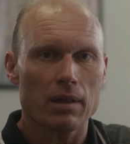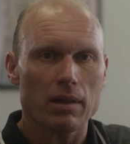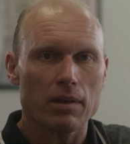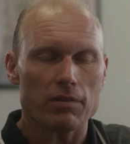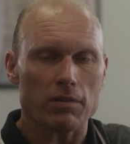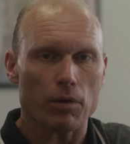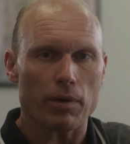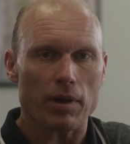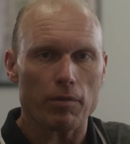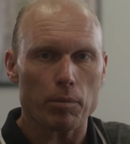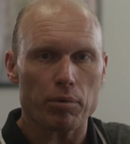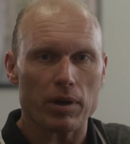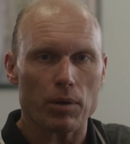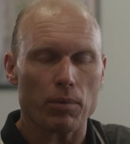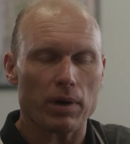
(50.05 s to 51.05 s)
So we have a
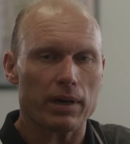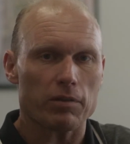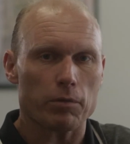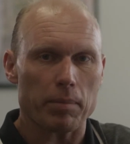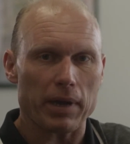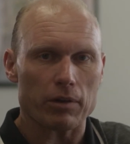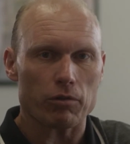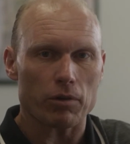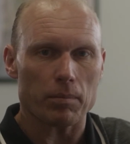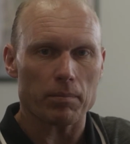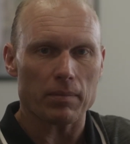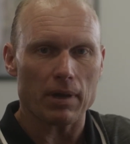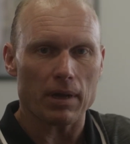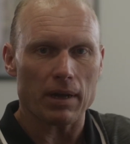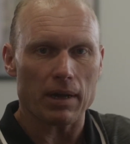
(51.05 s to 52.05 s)
pretty wide
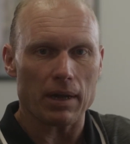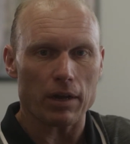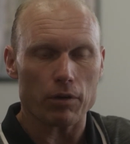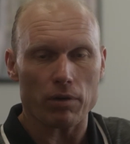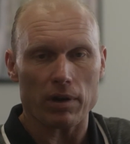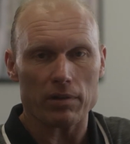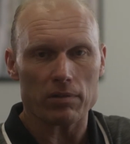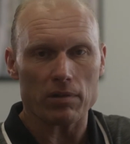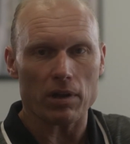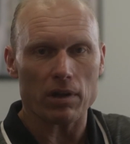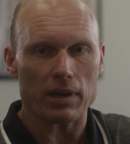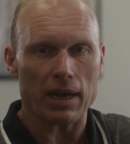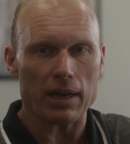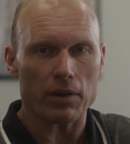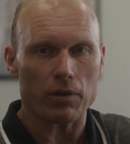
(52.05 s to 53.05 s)
spectrum across all
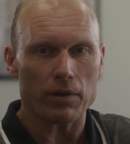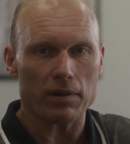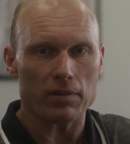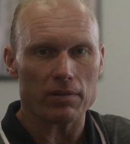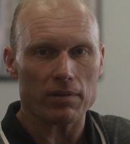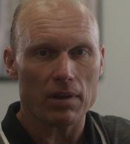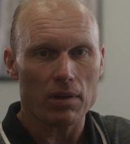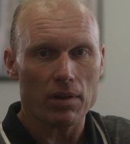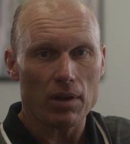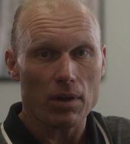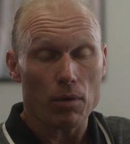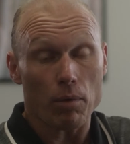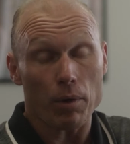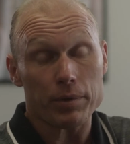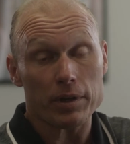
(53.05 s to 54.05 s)
categories.
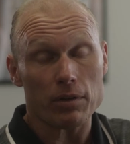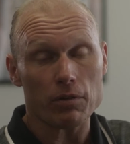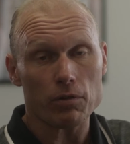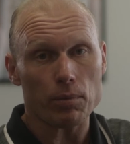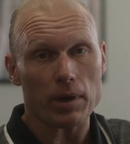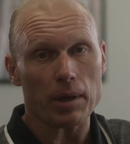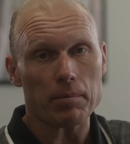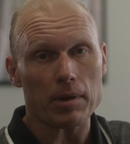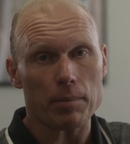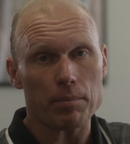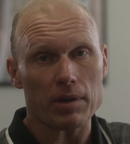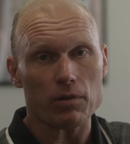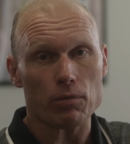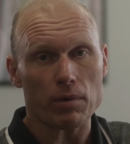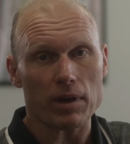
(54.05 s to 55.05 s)
What we do is we help
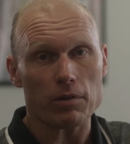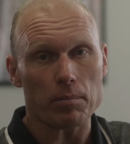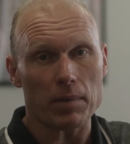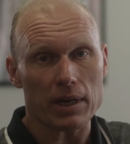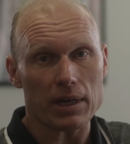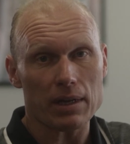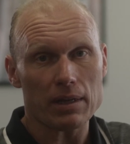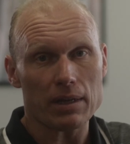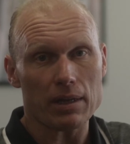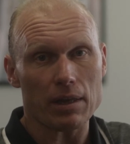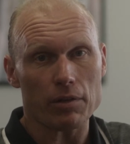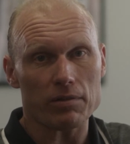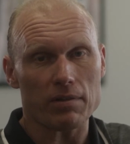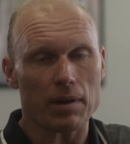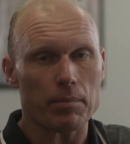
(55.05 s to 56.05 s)
companies raise money,
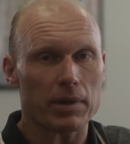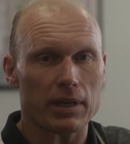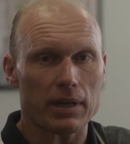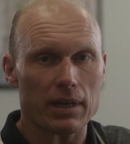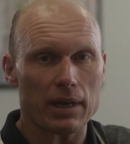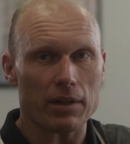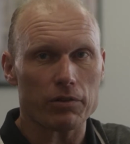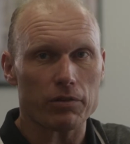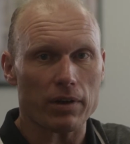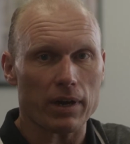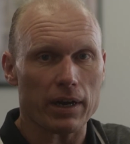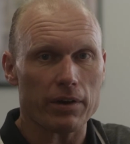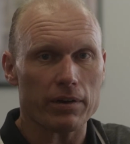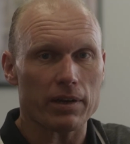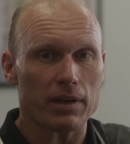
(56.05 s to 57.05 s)
either $10 million or
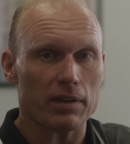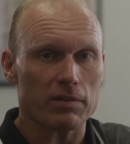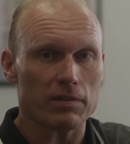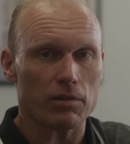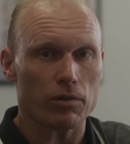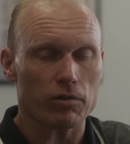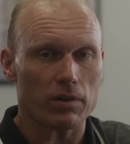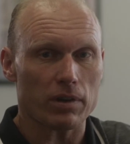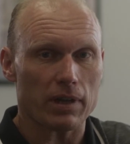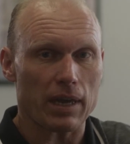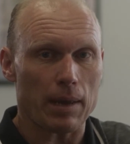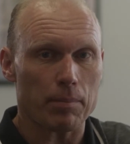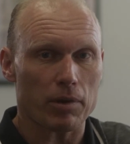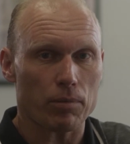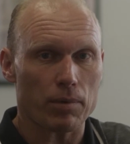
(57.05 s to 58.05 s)
higher in an institutional
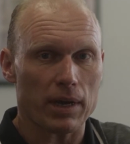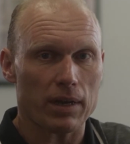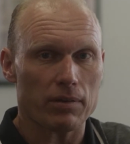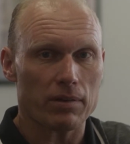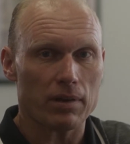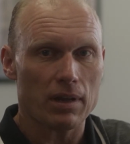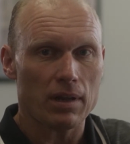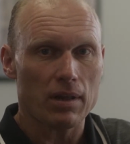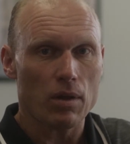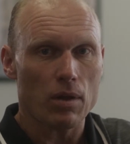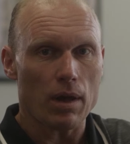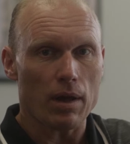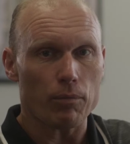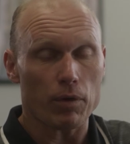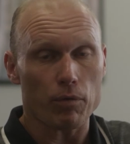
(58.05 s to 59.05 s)
capital round.
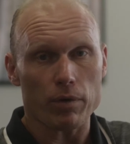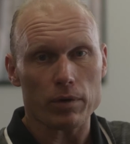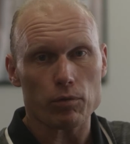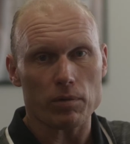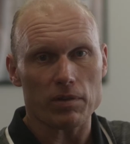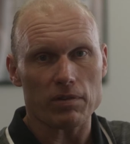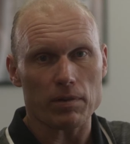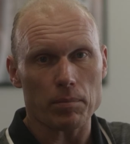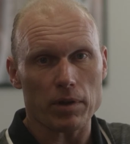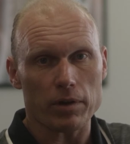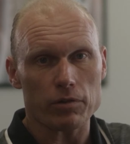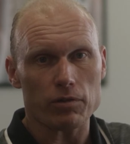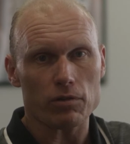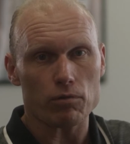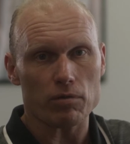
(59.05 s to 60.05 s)
We've worked with some
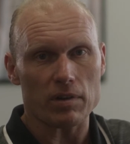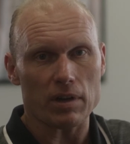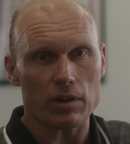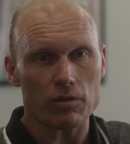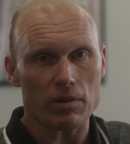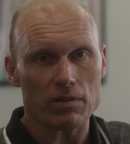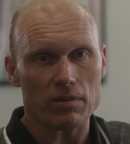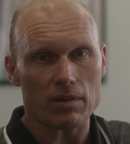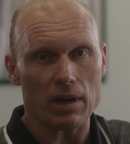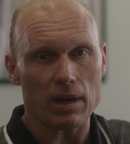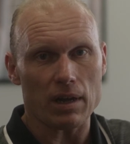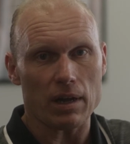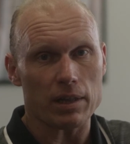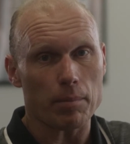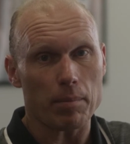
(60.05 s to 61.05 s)
larger strategics
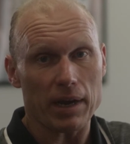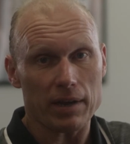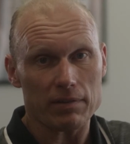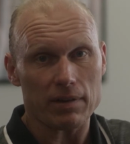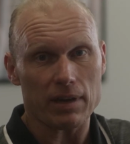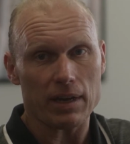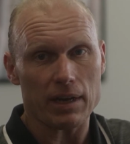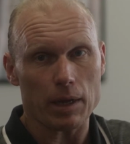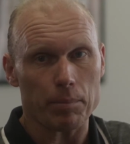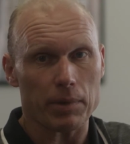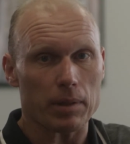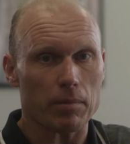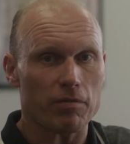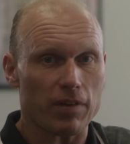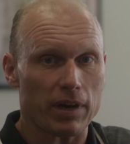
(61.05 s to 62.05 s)
on the buy side,
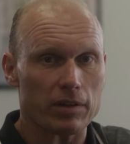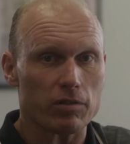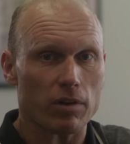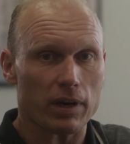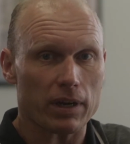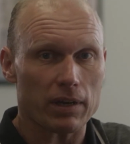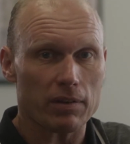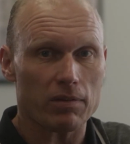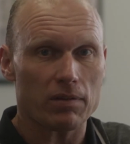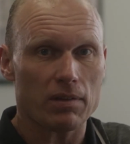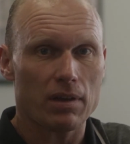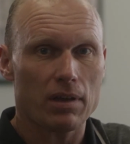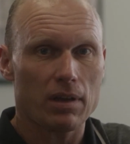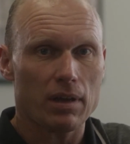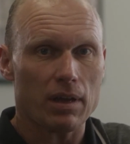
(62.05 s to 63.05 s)
helping them find targets
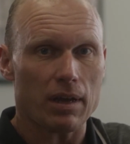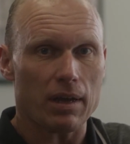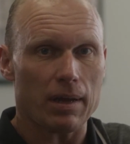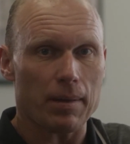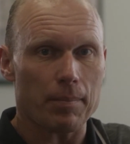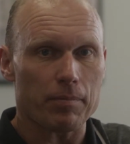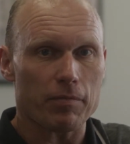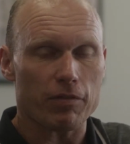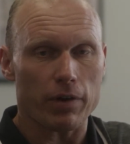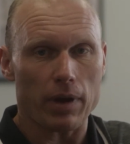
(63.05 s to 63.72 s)
for